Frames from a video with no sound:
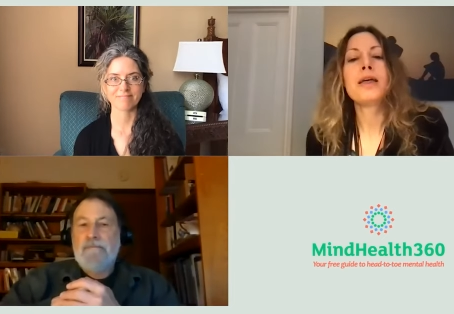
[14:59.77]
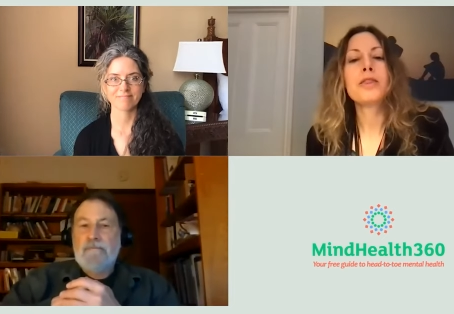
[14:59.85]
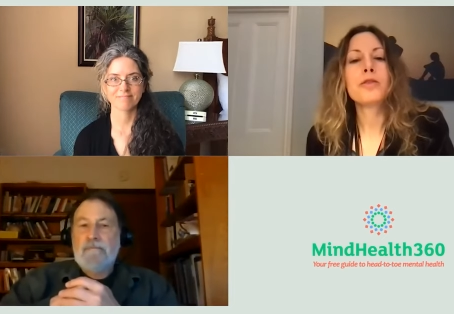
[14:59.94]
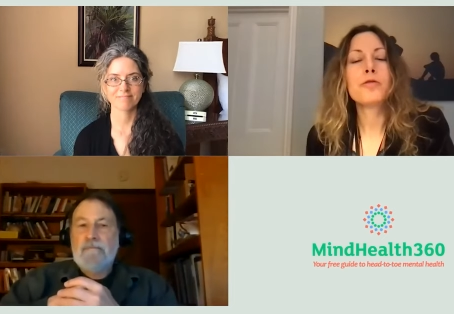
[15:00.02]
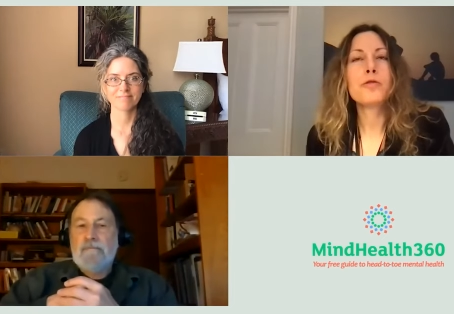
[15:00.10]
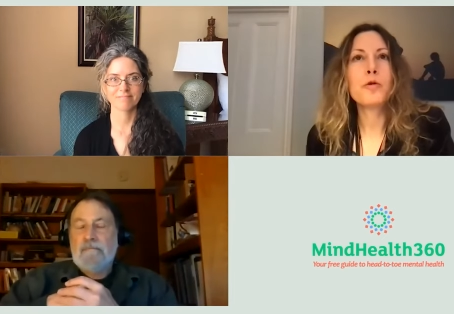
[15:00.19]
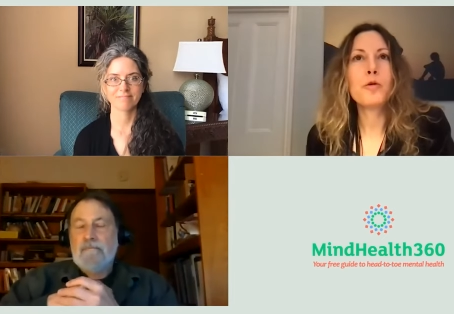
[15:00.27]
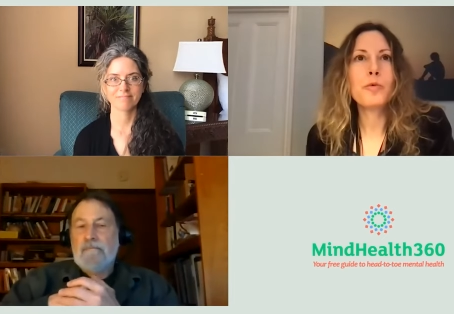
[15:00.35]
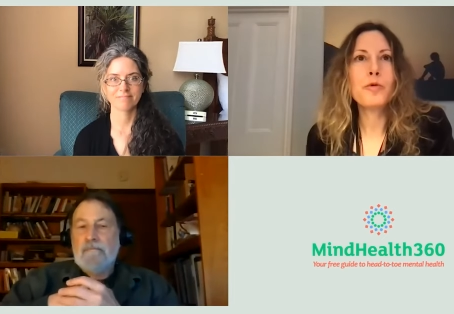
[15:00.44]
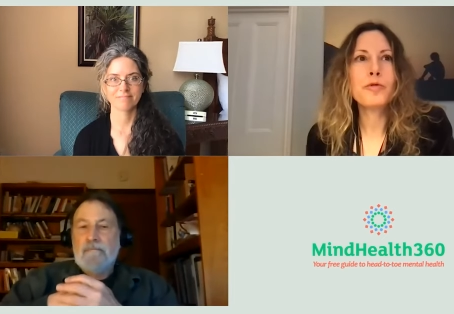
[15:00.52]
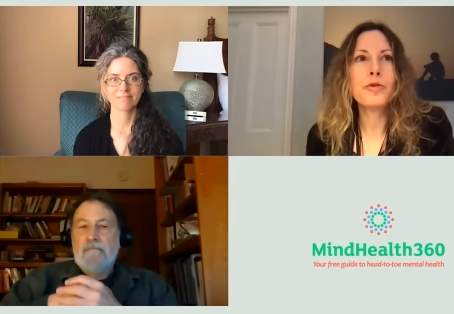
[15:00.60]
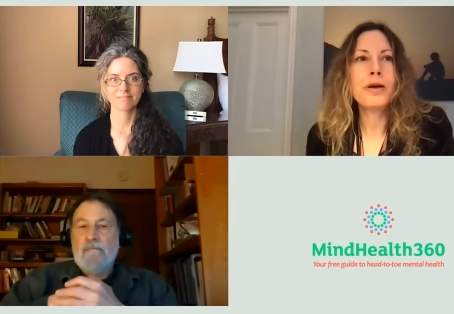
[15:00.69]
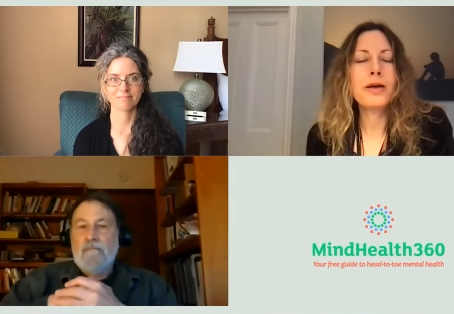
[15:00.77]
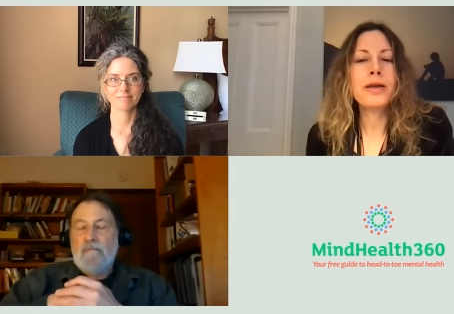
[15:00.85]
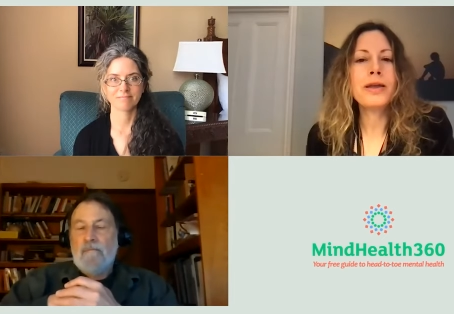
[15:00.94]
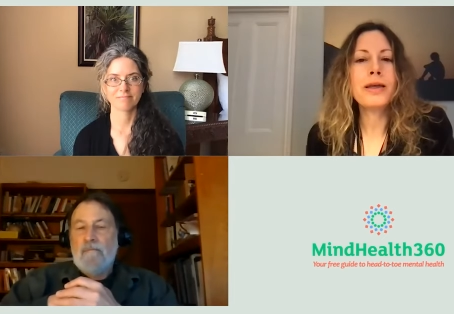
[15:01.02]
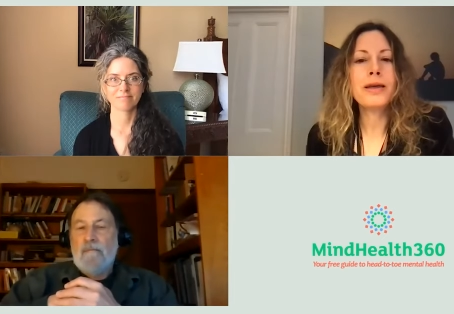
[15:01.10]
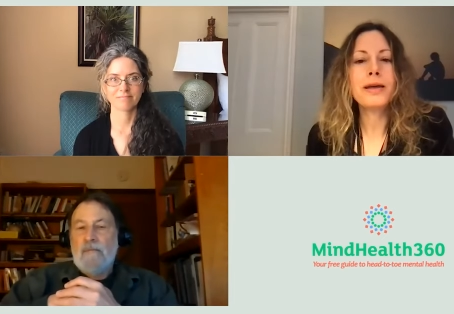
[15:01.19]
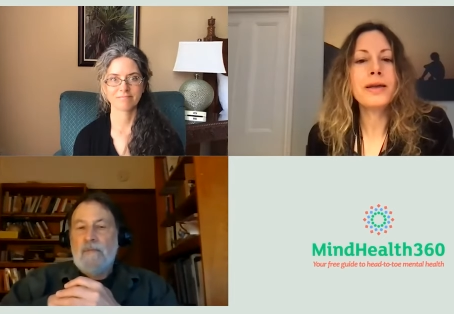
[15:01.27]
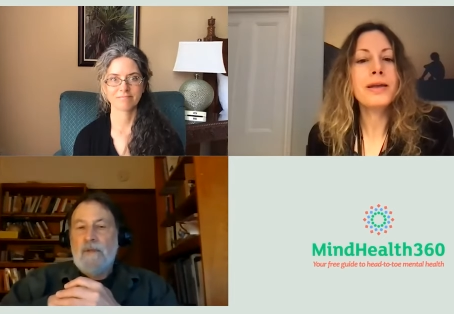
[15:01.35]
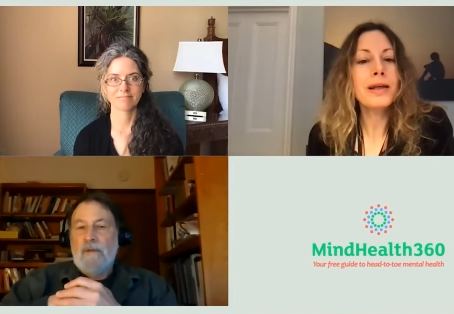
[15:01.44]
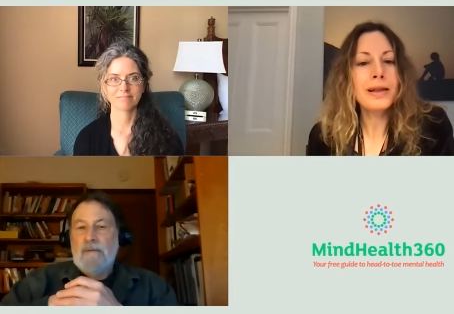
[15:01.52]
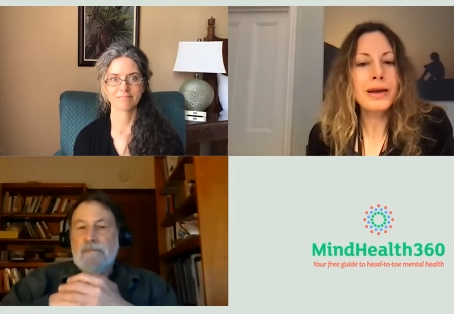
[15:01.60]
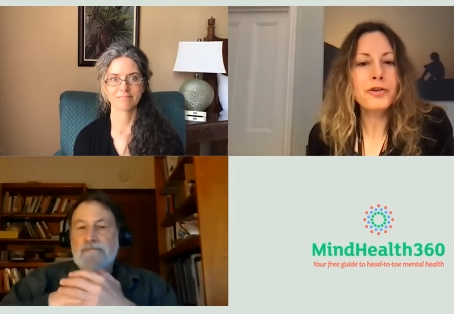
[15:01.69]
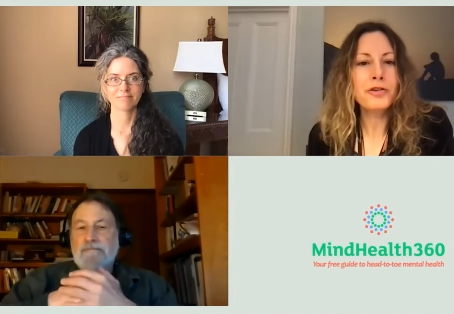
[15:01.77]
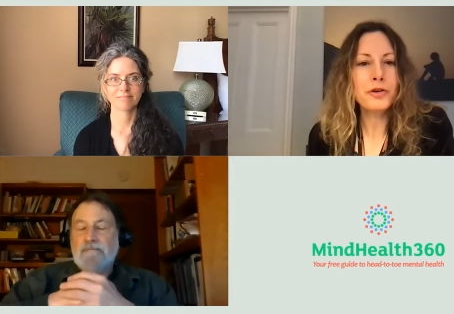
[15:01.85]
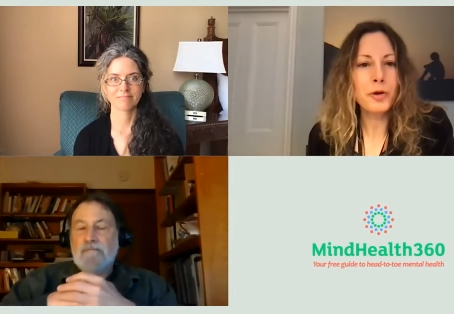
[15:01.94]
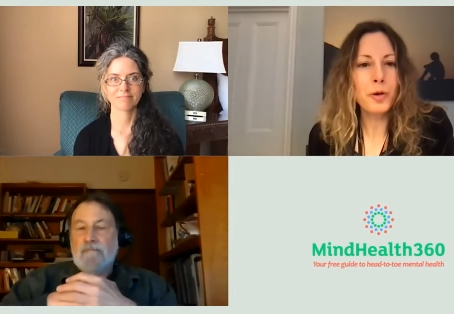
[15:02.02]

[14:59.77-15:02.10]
Speaker 1: in the form of in- inhalation